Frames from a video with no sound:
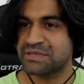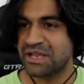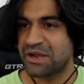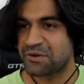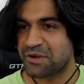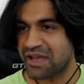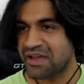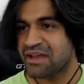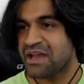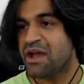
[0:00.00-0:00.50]

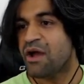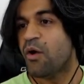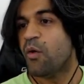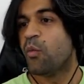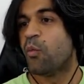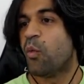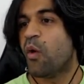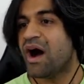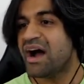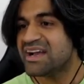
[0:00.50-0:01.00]
Okay,
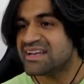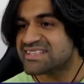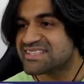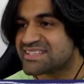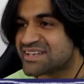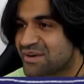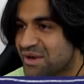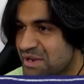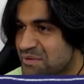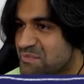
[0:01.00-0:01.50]
why is
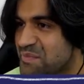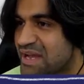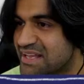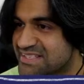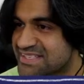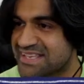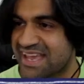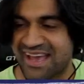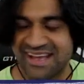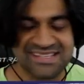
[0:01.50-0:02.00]
there
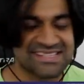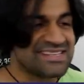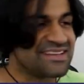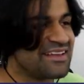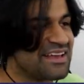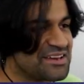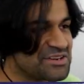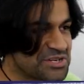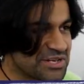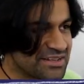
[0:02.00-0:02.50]
immense
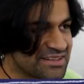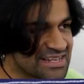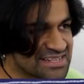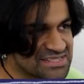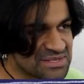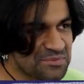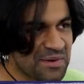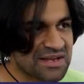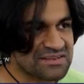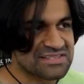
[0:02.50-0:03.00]
cancellation that's
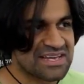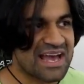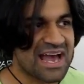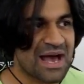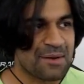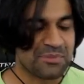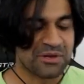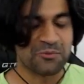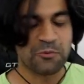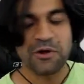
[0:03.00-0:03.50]
about to
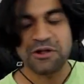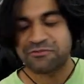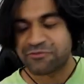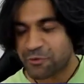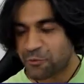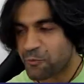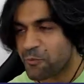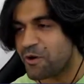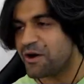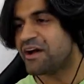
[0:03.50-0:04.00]
happen? Well, for
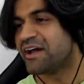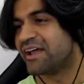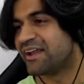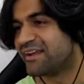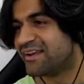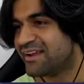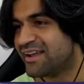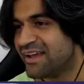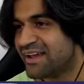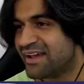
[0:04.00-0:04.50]
one,